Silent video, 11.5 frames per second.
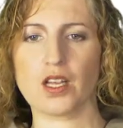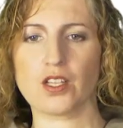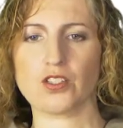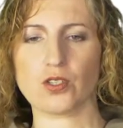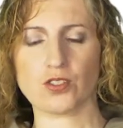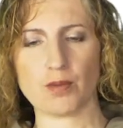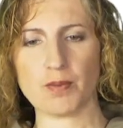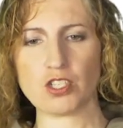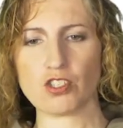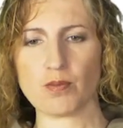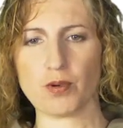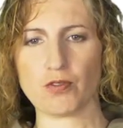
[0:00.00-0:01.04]
So as I
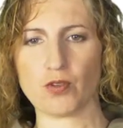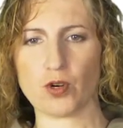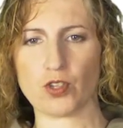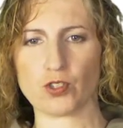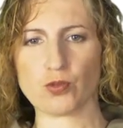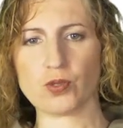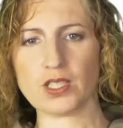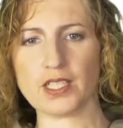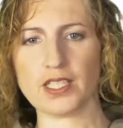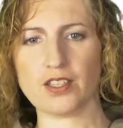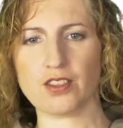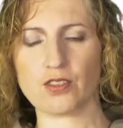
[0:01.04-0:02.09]
mentioned before, there's
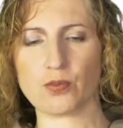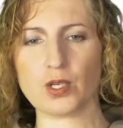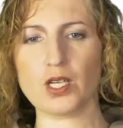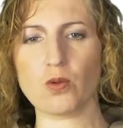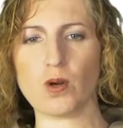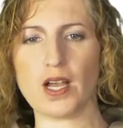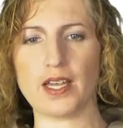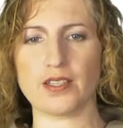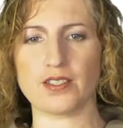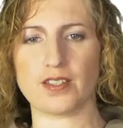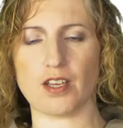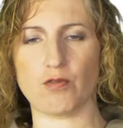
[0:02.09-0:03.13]
really 3
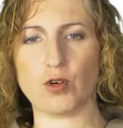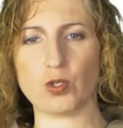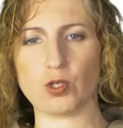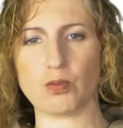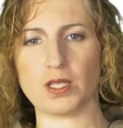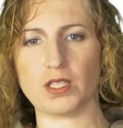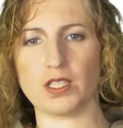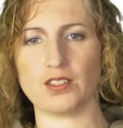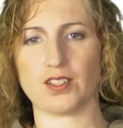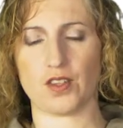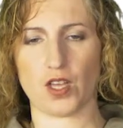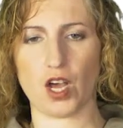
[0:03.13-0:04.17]
ways that
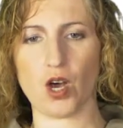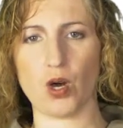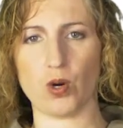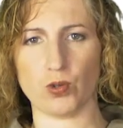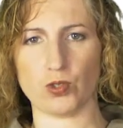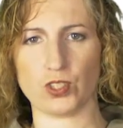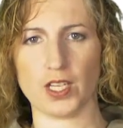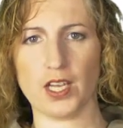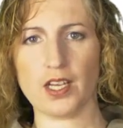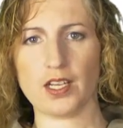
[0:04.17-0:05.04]
vulnerabilities on the host